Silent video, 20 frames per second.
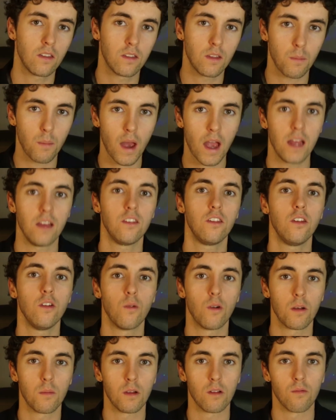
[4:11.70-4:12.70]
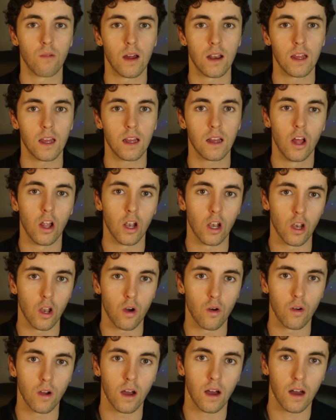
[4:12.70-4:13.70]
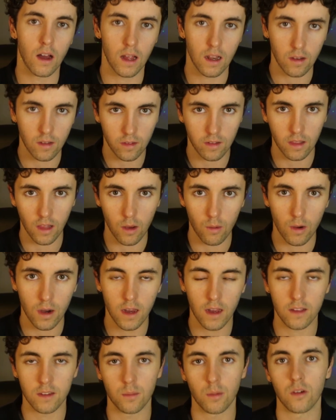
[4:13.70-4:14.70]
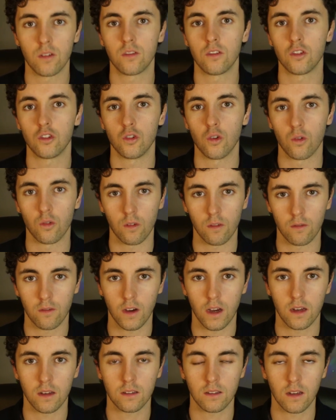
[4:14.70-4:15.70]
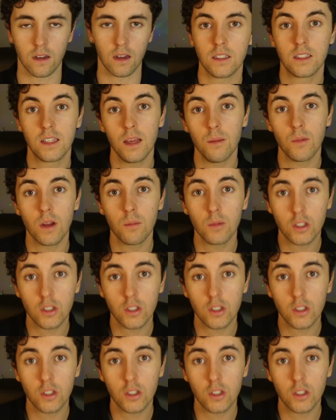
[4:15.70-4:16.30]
the pace you want to be running, longer and slower as opposed to shorter and faster. Tip number